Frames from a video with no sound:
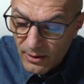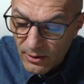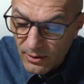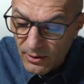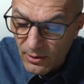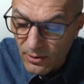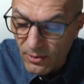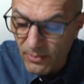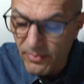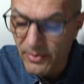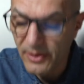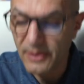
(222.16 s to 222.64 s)

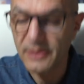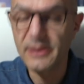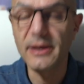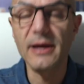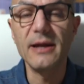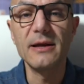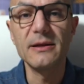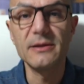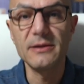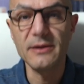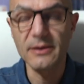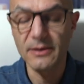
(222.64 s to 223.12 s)
global
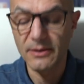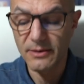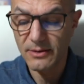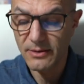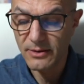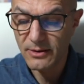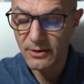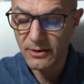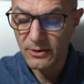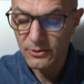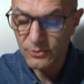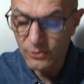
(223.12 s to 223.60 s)
yielding.
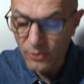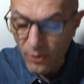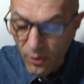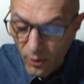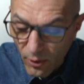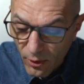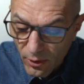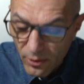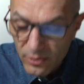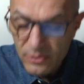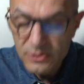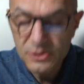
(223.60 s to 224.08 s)
The
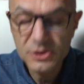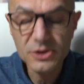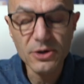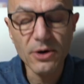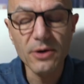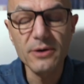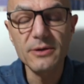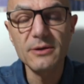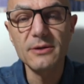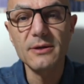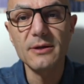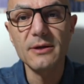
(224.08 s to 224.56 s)
whole
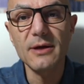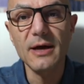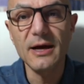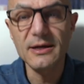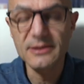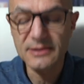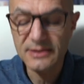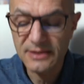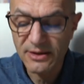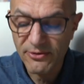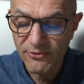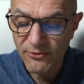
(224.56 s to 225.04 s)
joint
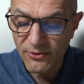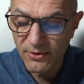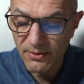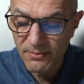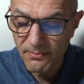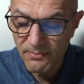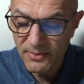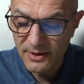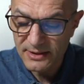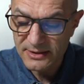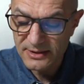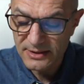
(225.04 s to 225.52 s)
has
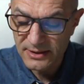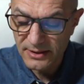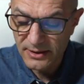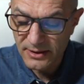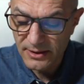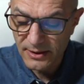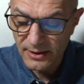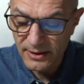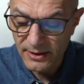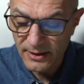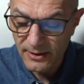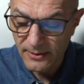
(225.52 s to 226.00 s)
deformed
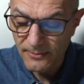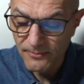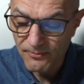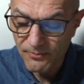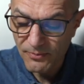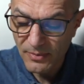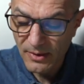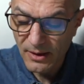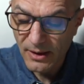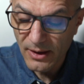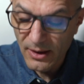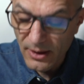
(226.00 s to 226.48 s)
plastically.
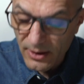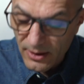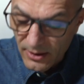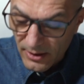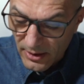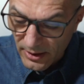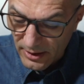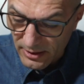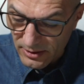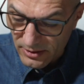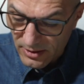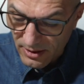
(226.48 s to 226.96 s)

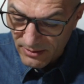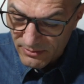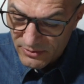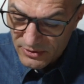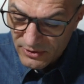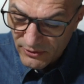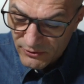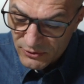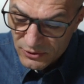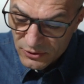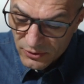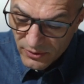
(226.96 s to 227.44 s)
In terms
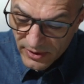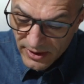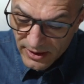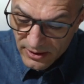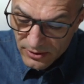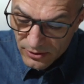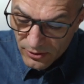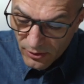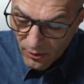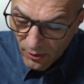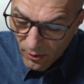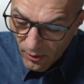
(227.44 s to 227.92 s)
of
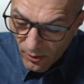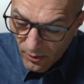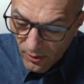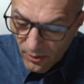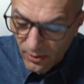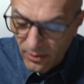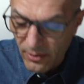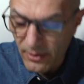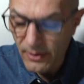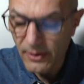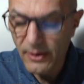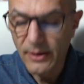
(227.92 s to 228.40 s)
strain, the
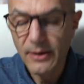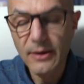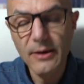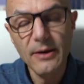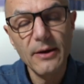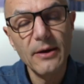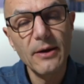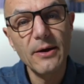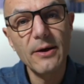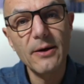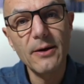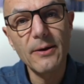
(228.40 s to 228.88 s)
whole
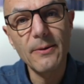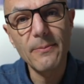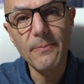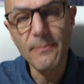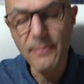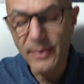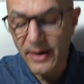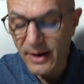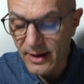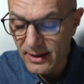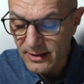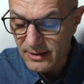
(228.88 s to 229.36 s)

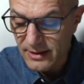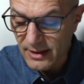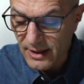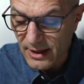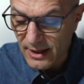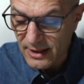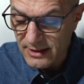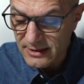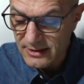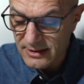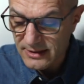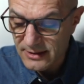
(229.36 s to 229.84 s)
part
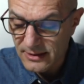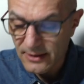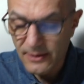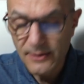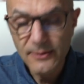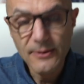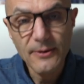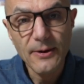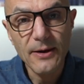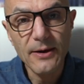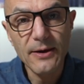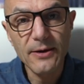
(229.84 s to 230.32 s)
has
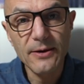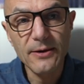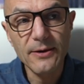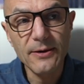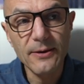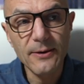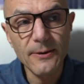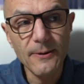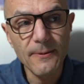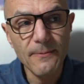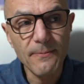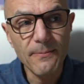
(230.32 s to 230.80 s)

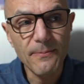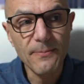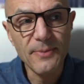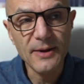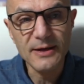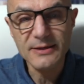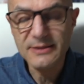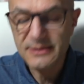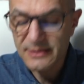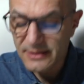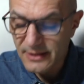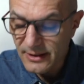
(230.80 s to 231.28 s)

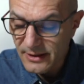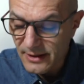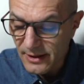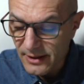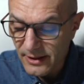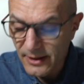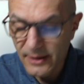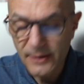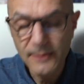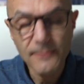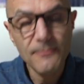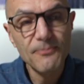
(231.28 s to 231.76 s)

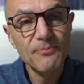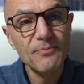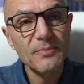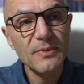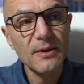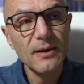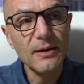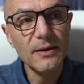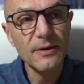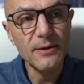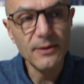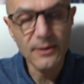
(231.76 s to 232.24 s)
plastically
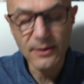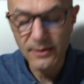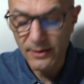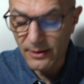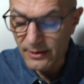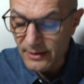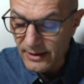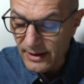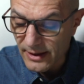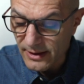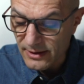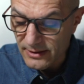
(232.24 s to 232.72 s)

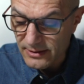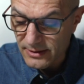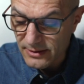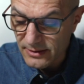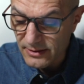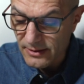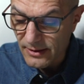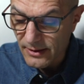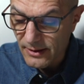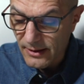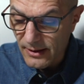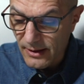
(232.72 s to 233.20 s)

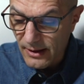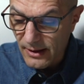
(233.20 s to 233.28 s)
yielded.